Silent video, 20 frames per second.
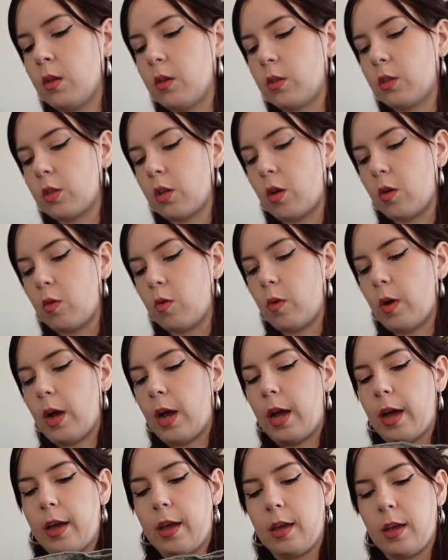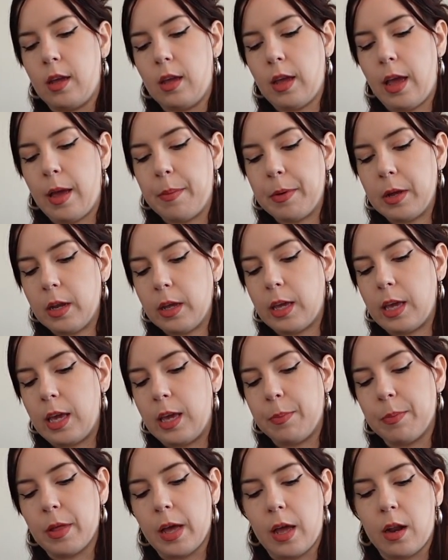So I am going to
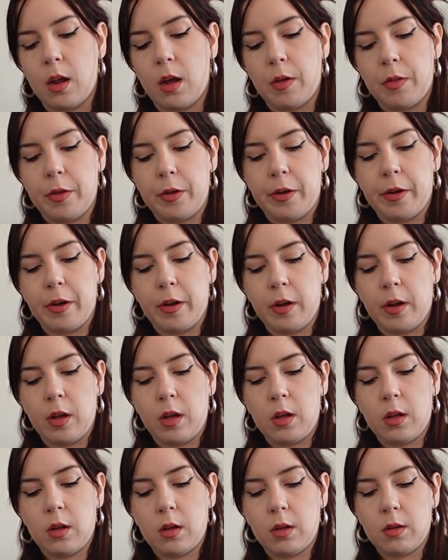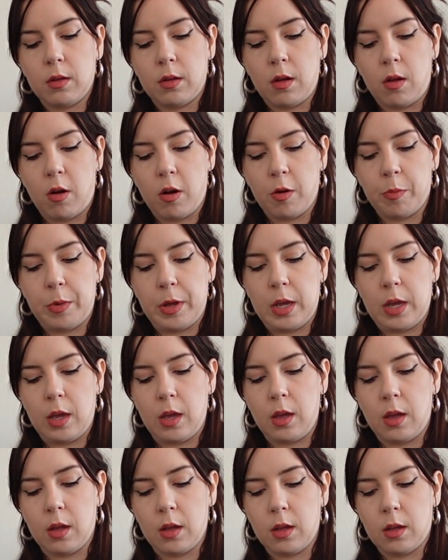keep that other
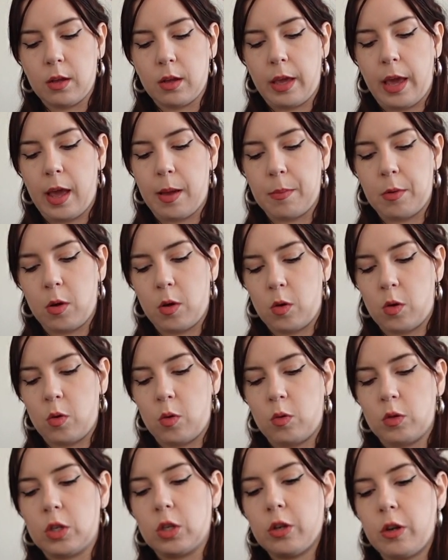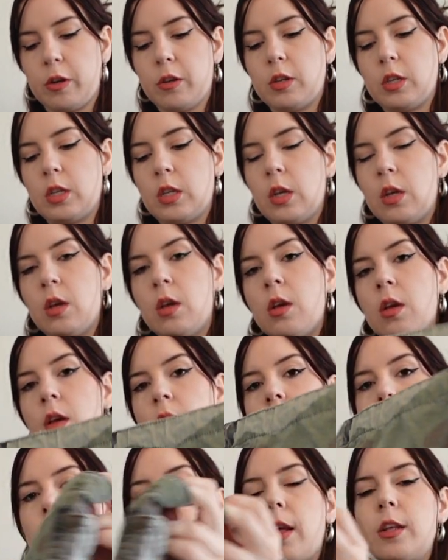army camo skirt,
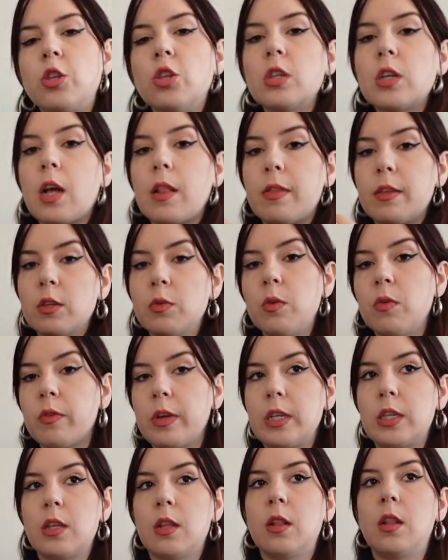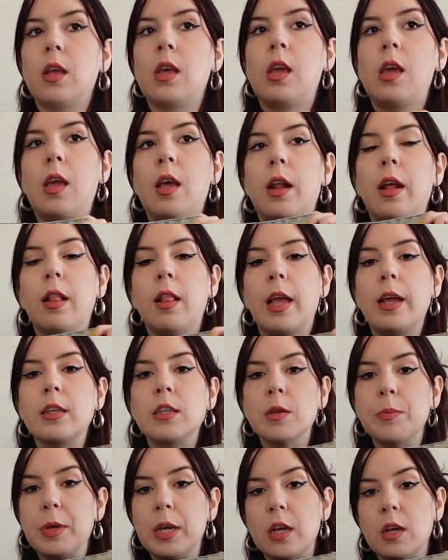And I just got this one recently and I liked
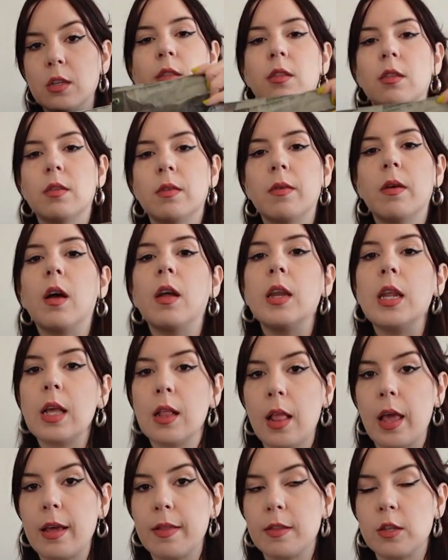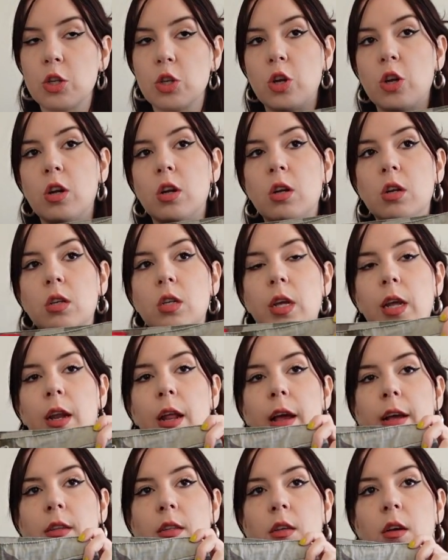it because it's a knee-length skirt and it
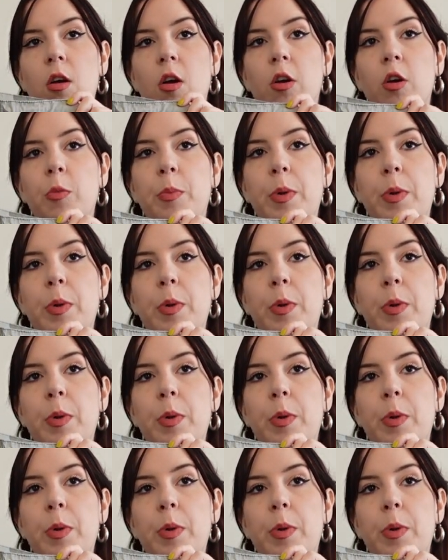has the cargo